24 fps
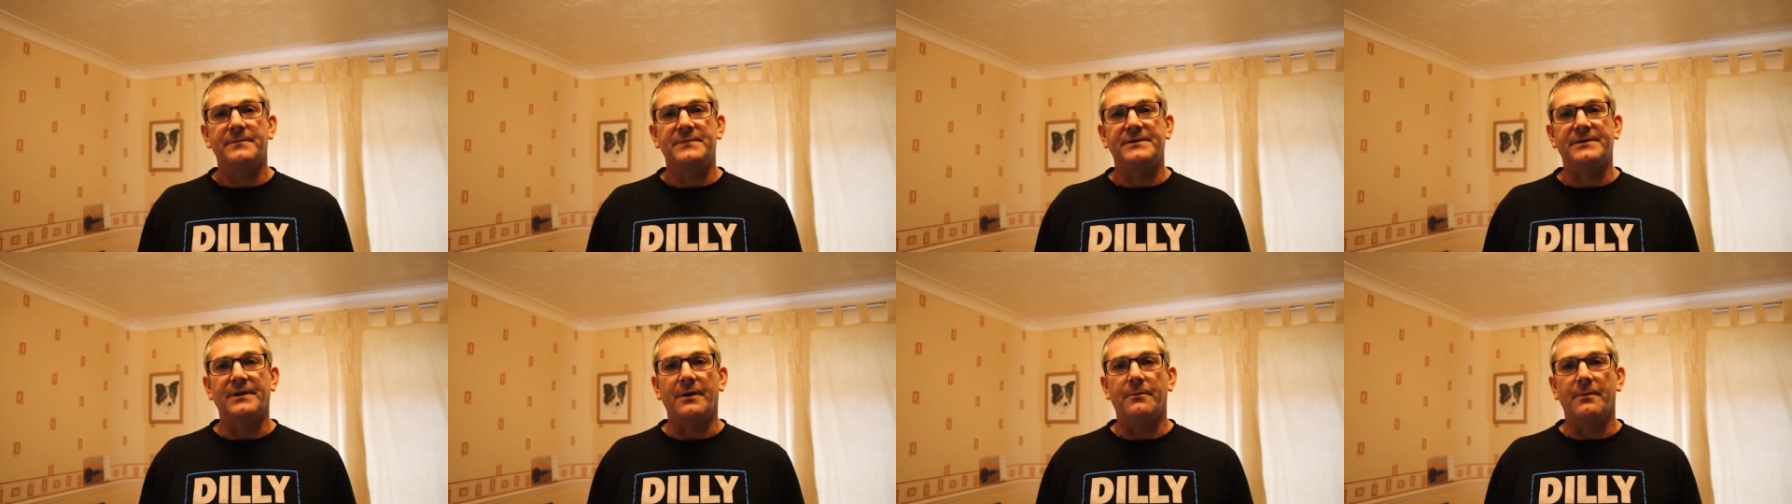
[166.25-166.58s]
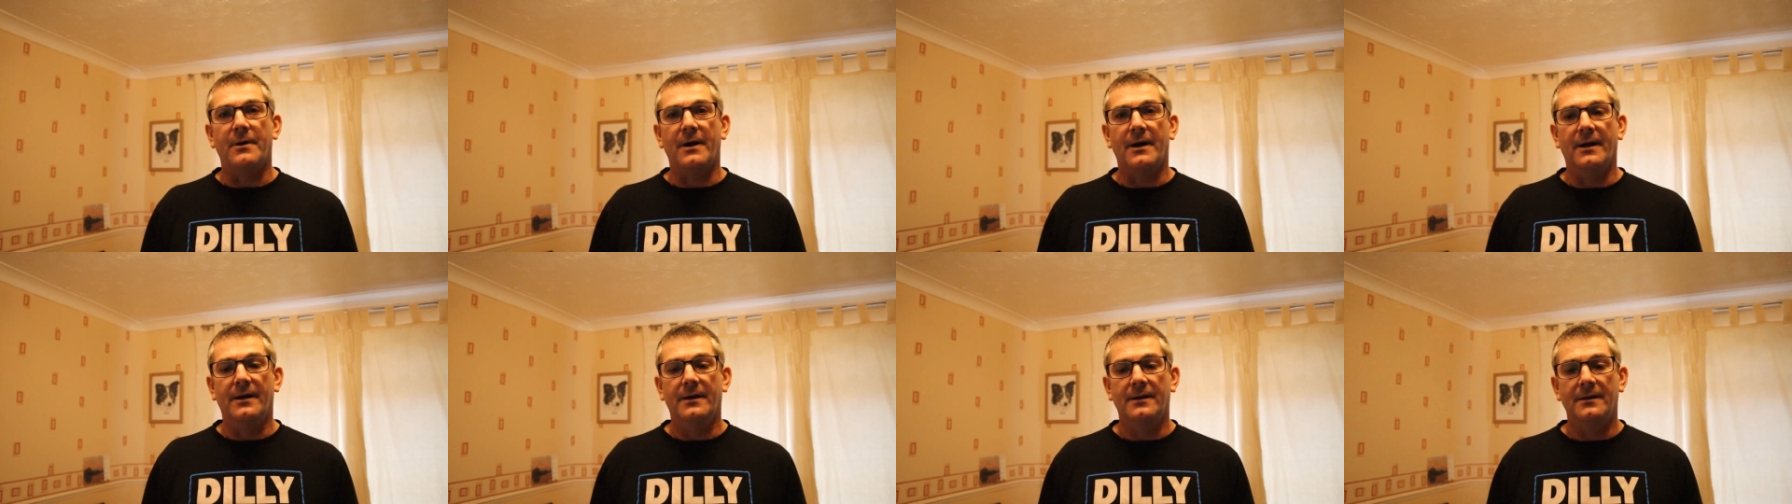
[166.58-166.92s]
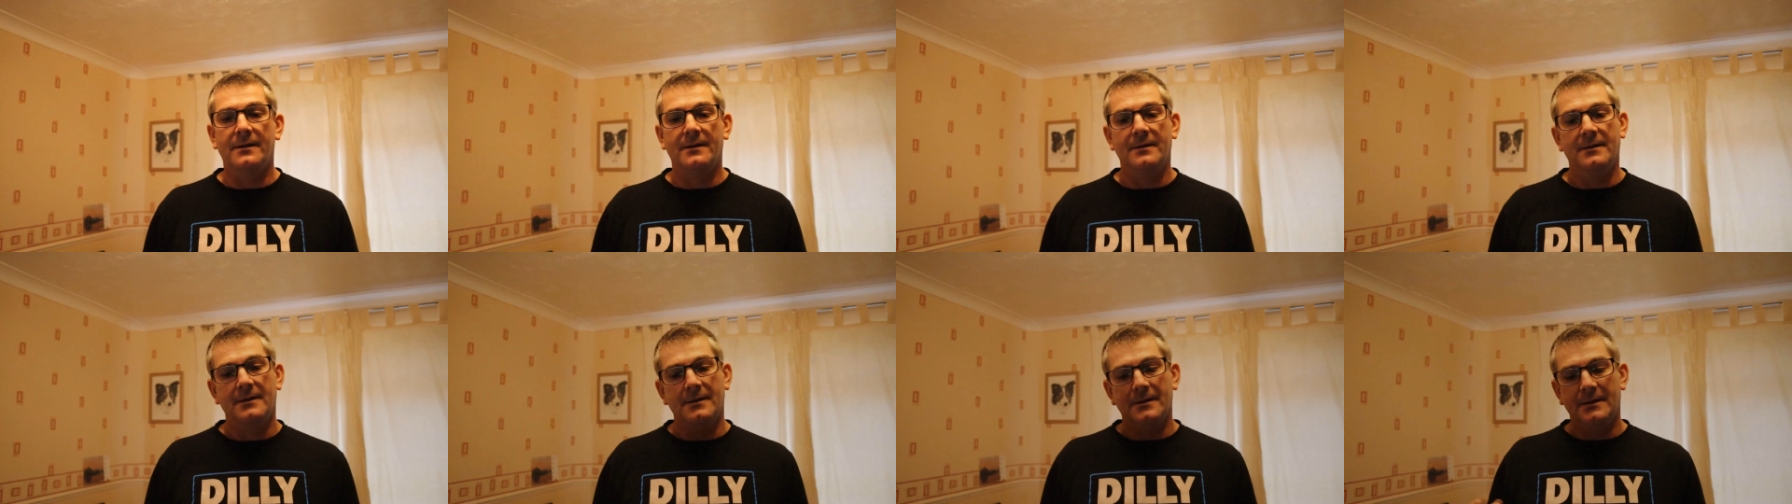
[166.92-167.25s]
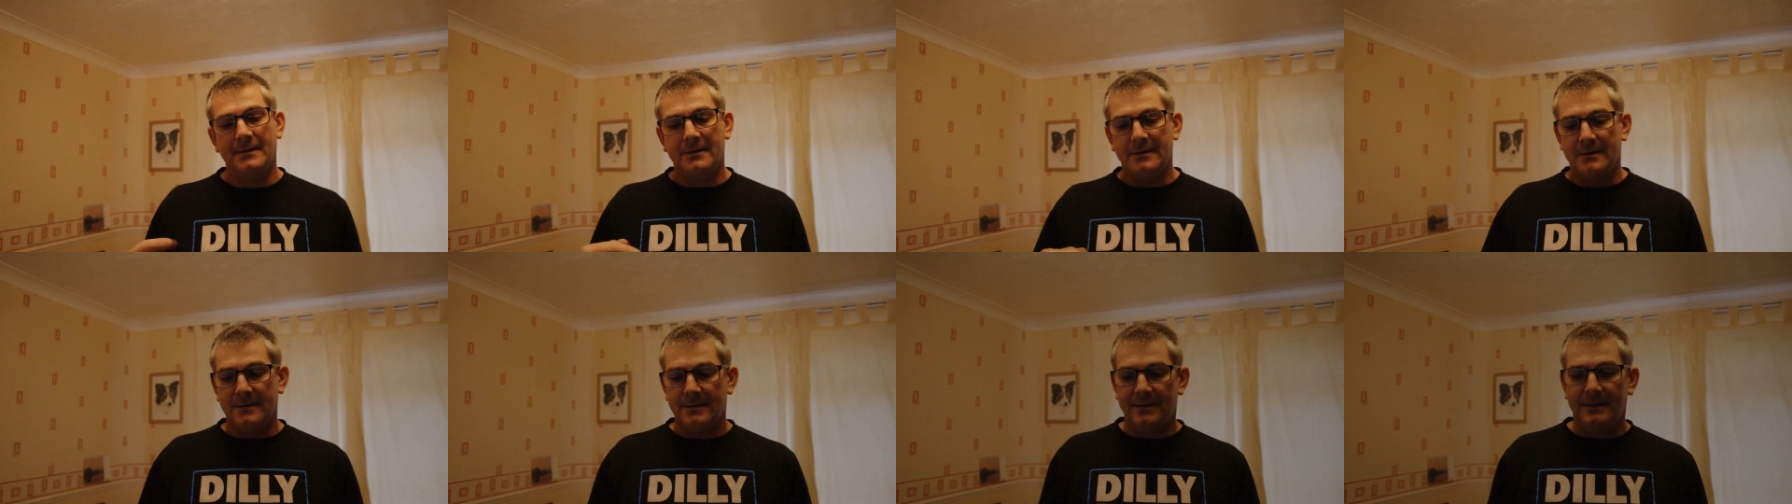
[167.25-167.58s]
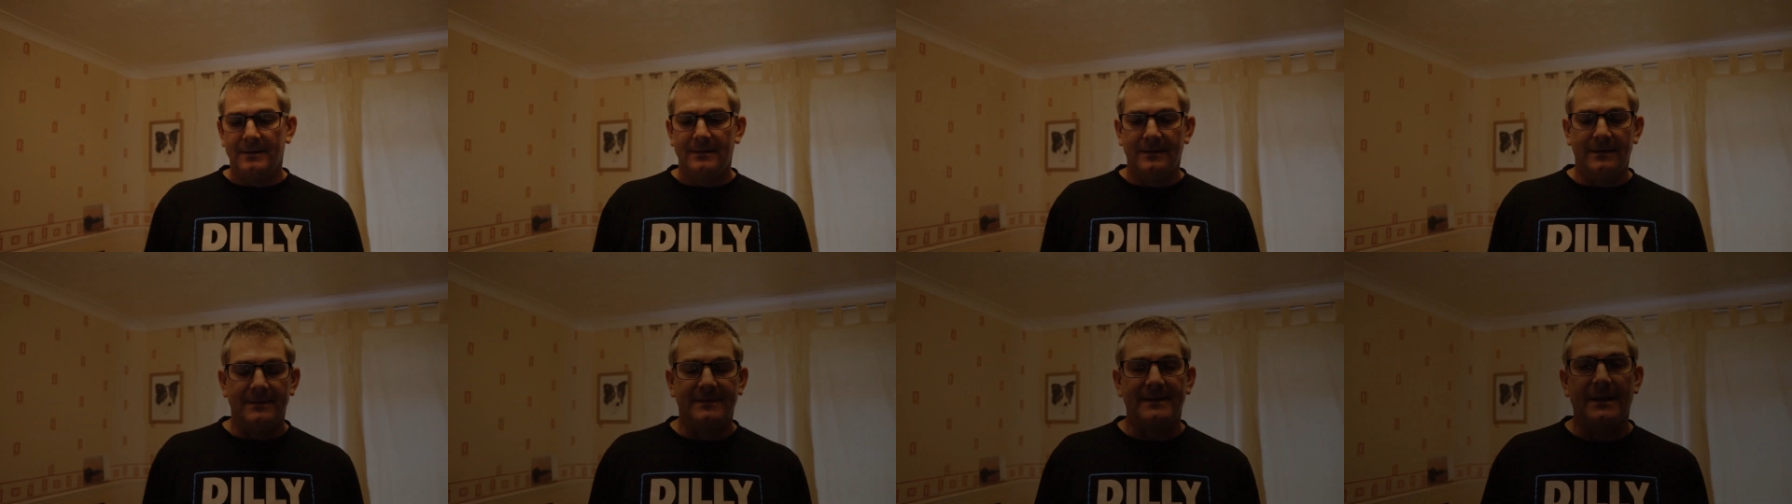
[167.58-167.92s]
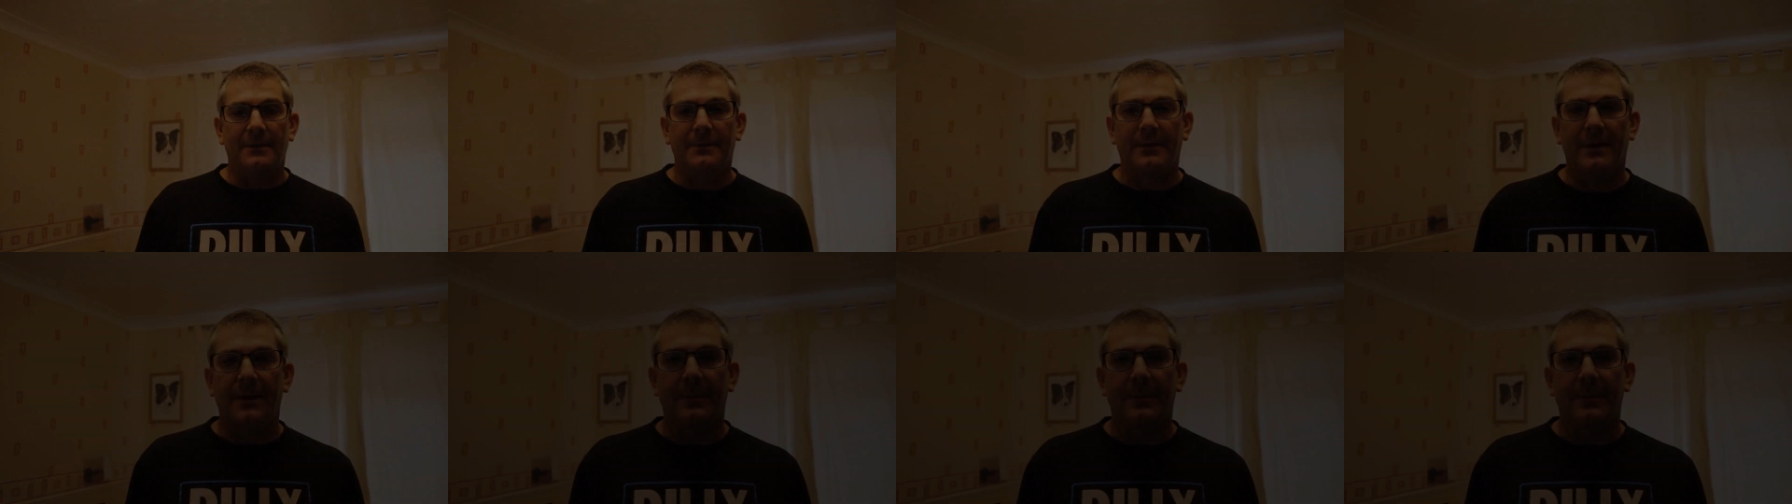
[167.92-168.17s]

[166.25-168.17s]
So let's see